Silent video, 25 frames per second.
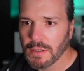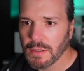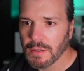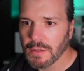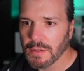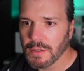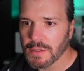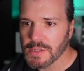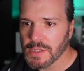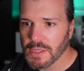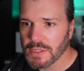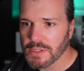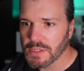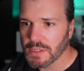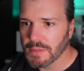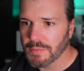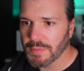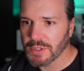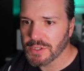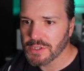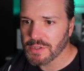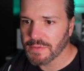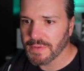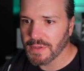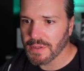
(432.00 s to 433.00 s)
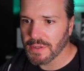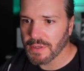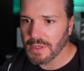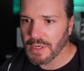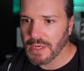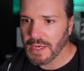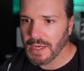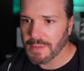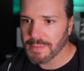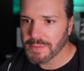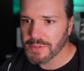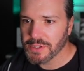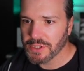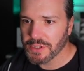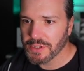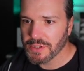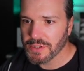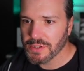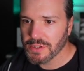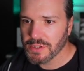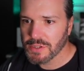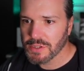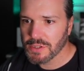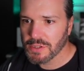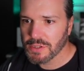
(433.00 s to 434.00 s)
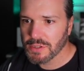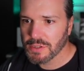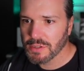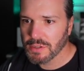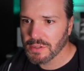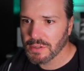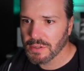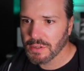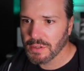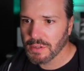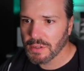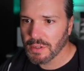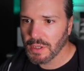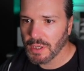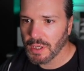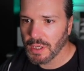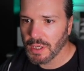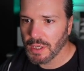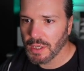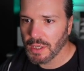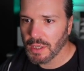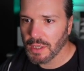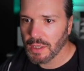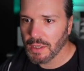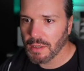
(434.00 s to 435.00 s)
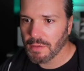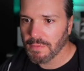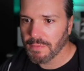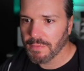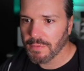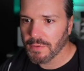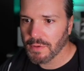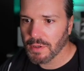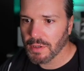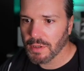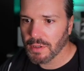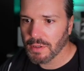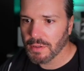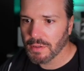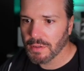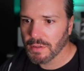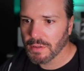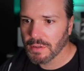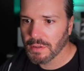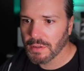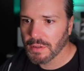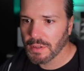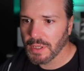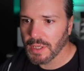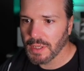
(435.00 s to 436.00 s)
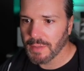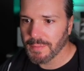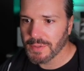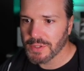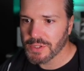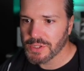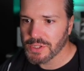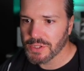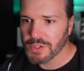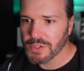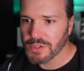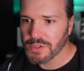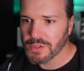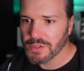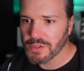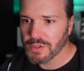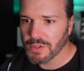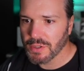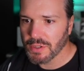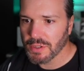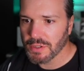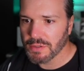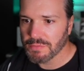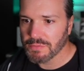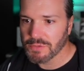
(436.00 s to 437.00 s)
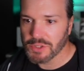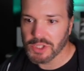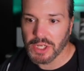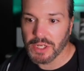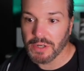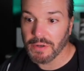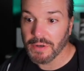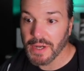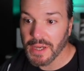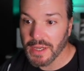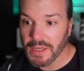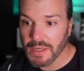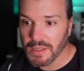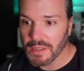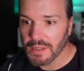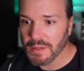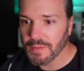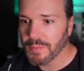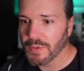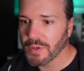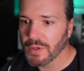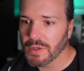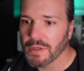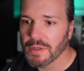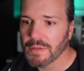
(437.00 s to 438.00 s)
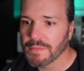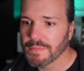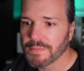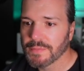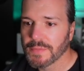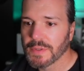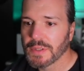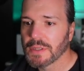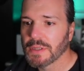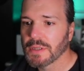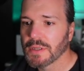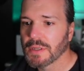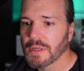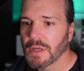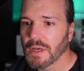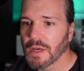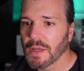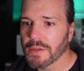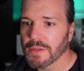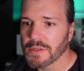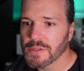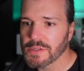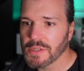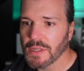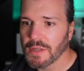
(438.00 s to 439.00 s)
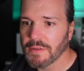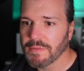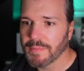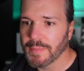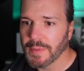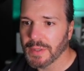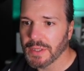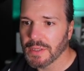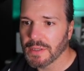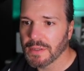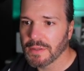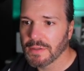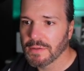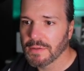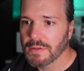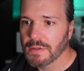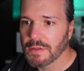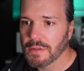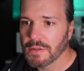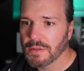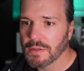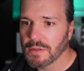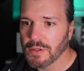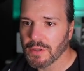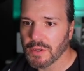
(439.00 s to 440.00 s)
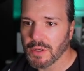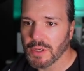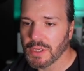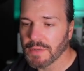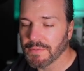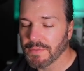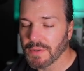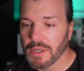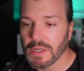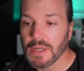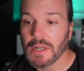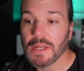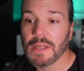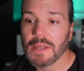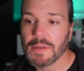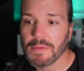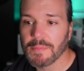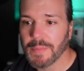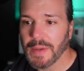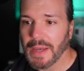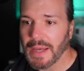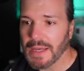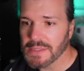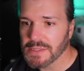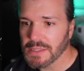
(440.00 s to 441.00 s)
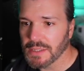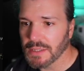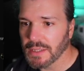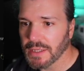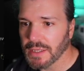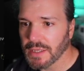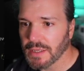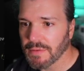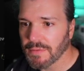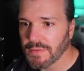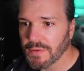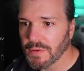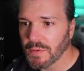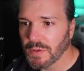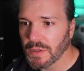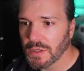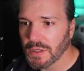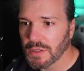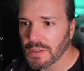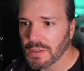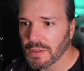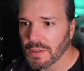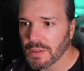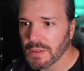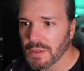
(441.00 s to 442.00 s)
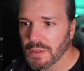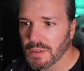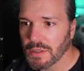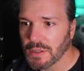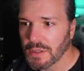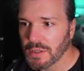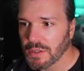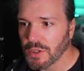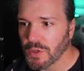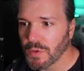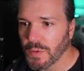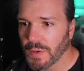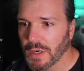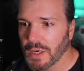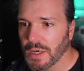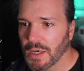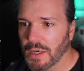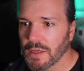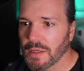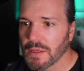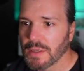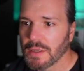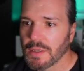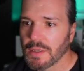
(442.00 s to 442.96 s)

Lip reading: There's actually a bunch of other options for images. You can generate them or other stuff, but you could even pass a link if you wanted or a URL,